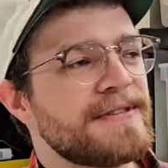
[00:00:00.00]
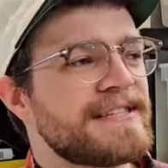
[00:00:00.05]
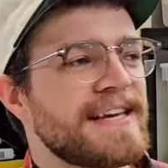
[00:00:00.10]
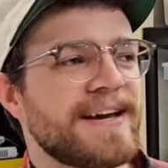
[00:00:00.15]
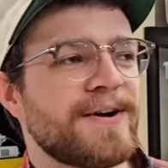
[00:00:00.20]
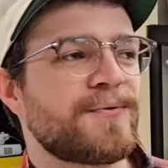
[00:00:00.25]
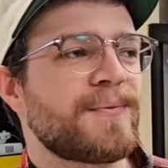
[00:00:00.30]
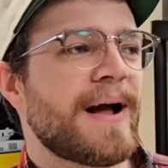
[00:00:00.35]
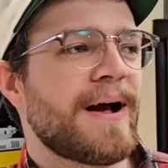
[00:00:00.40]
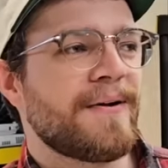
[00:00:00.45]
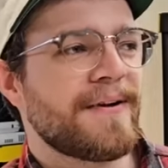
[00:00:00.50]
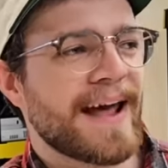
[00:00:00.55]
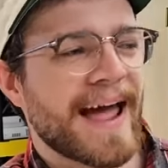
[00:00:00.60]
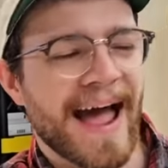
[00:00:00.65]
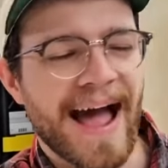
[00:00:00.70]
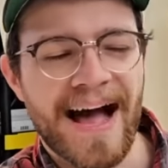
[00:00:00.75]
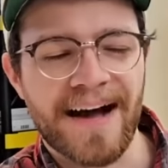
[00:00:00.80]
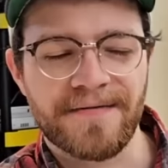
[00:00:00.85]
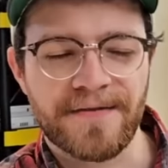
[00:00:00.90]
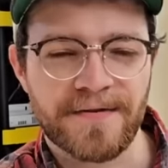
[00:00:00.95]
say around
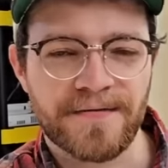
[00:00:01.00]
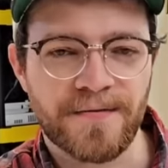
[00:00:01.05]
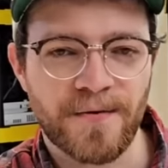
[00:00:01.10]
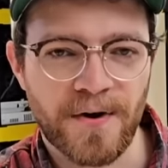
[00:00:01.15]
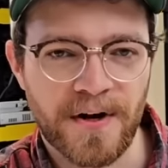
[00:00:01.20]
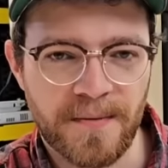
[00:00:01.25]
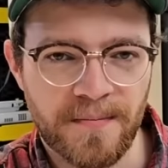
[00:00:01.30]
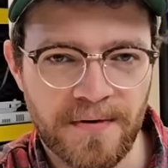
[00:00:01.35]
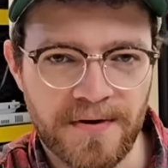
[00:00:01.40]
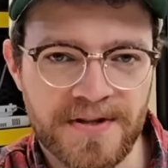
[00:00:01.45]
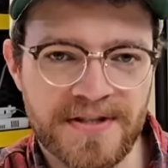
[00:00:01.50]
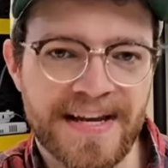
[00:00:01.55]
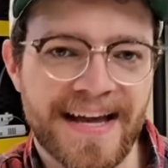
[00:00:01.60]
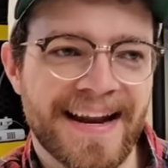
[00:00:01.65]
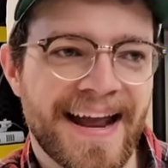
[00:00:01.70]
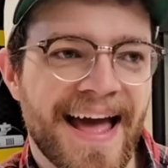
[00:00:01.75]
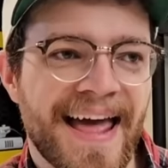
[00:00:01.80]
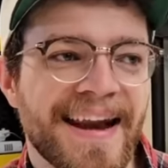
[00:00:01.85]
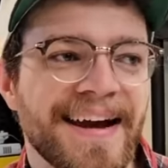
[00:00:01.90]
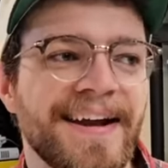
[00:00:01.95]
half or 40%,
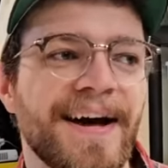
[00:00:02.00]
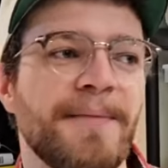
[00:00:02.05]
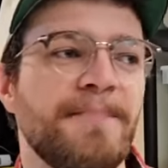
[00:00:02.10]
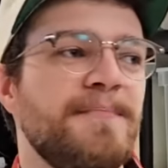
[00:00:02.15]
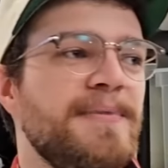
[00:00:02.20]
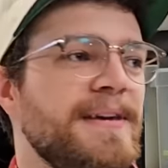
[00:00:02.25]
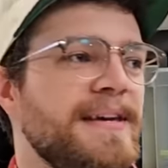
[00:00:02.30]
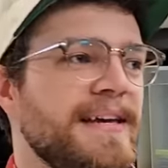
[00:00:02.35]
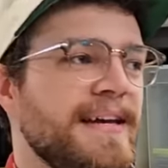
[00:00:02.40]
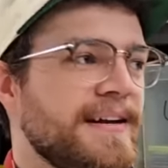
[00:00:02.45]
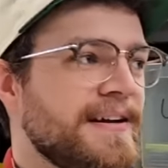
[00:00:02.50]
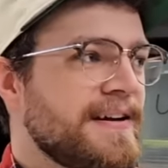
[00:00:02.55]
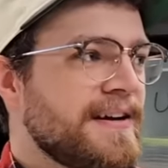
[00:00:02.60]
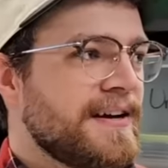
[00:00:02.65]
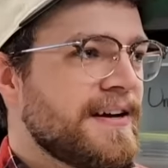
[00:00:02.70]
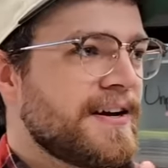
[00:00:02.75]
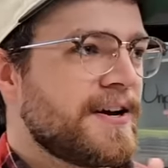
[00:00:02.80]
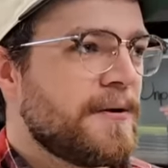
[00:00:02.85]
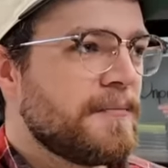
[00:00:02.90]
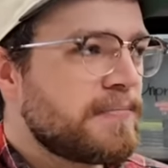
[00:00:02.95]
ended up being
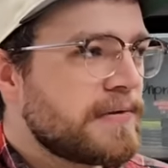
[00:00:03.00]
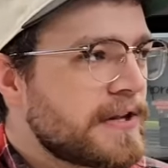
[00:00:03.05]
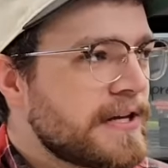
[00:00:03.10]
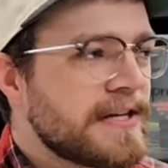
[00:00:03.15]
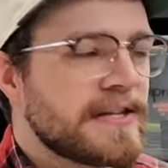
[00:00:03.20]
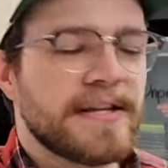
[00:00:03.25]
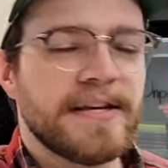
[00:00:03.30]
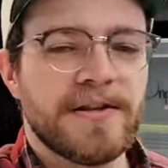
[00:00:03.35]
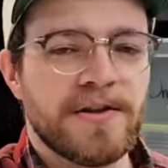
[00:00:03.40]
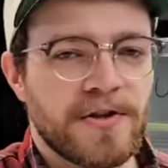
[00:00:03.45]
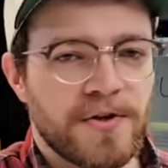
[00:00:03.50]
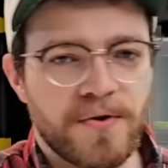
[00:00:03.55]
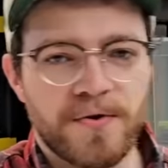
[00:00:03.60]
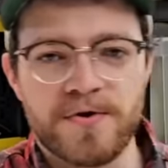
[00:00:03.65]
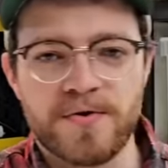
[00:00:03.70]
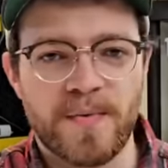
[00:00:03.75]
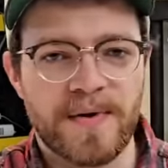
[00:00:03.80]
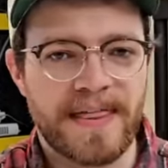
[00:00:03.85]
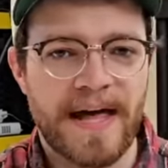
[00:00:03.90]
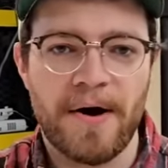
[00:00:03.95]
completely
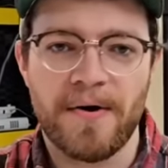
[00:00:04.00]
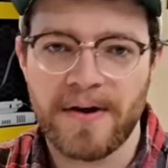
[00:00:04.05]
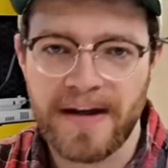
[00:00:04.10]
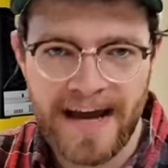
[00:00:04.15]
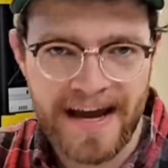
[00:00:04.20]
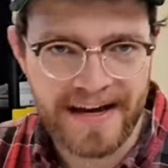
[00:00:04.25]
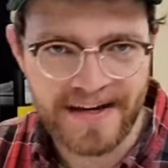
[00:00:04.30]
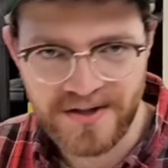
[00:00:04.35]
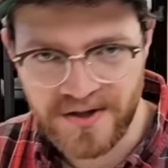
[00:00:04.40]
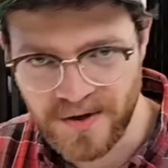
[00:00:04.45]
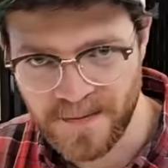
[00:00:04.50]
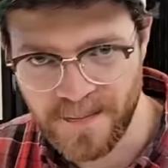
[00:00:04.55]
loose without case or